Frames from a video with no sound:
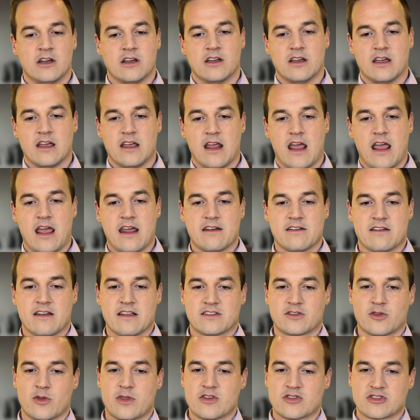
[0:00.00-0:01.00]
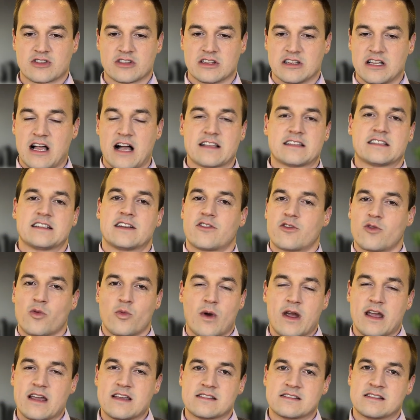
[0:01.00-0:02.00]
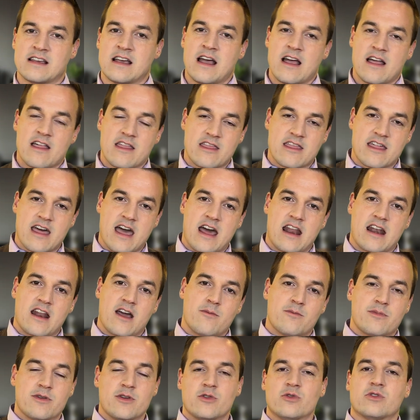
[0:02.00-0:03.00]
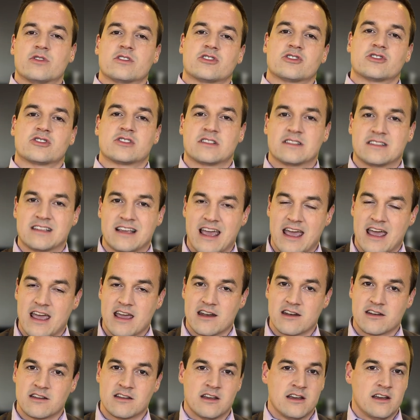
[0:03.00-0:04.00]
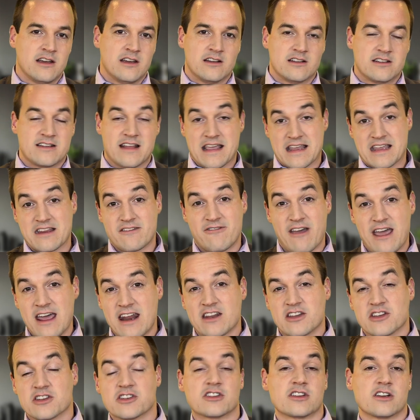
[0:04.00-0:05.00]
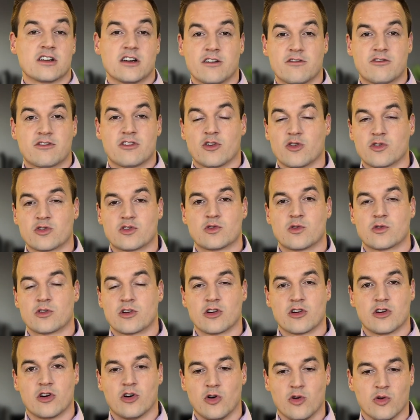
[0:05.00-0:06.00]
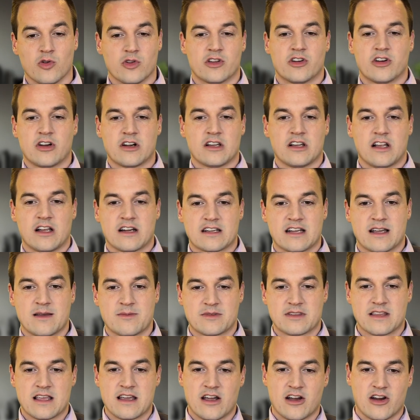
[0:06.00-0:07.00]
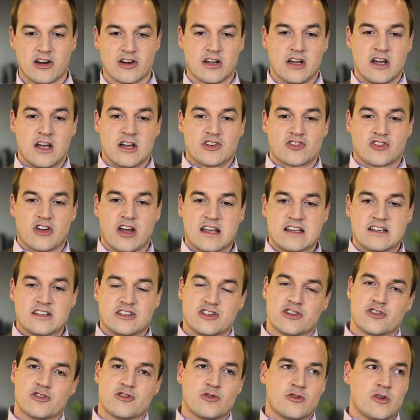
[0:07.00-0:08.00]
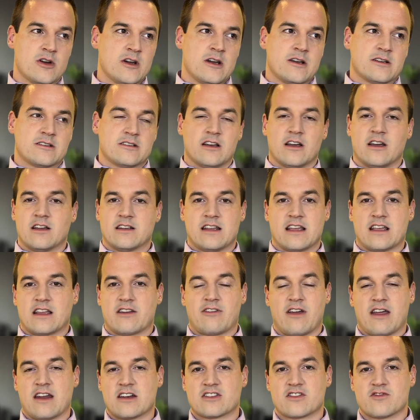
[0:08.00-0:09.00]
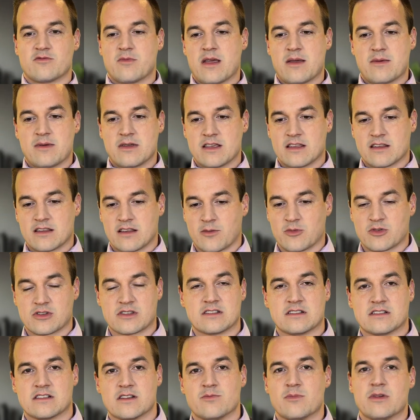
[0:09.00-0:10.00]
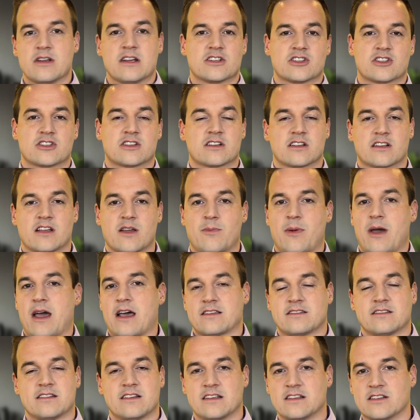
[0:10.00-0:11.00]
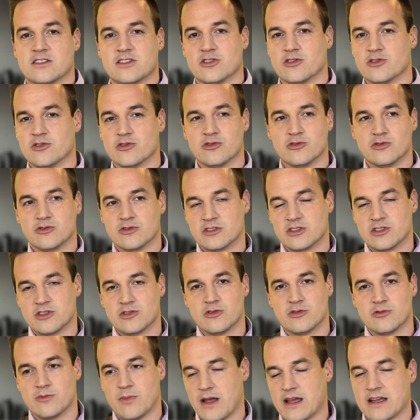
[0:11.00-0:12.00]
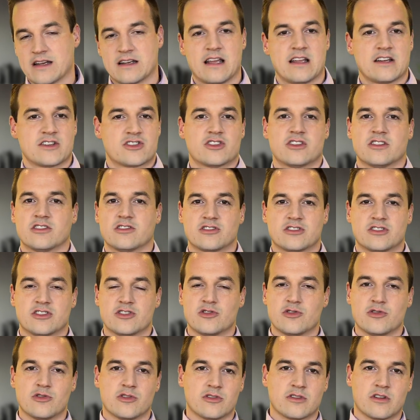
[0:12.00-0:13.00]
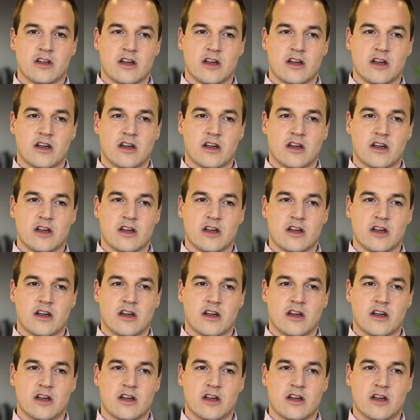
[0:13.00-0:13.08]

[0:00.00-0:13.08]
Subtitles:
And so there's lots of different ways that abusers can take advantage of those who are older, and a lot of times they are trying to take advantage of maybe someone's diminished capacity to pay attention or to